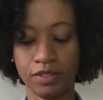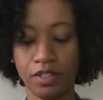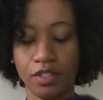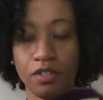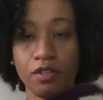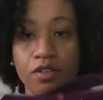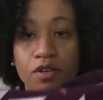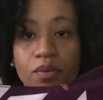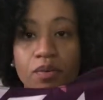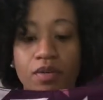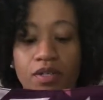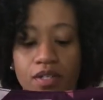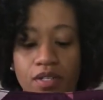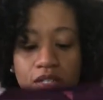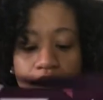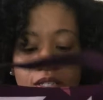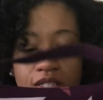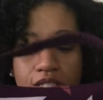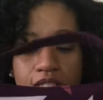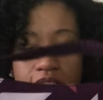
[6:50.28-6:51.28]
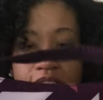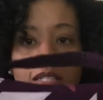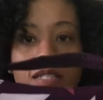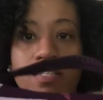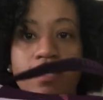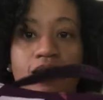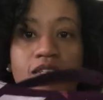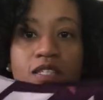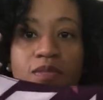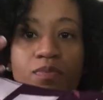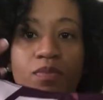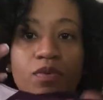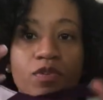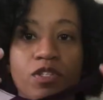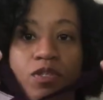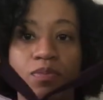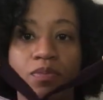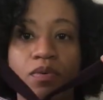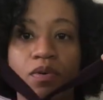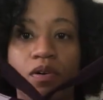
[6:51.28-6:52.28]
you know what it is.
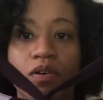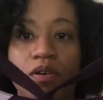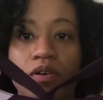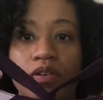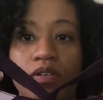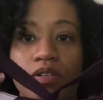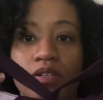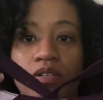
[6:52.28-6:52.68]
Sports bra.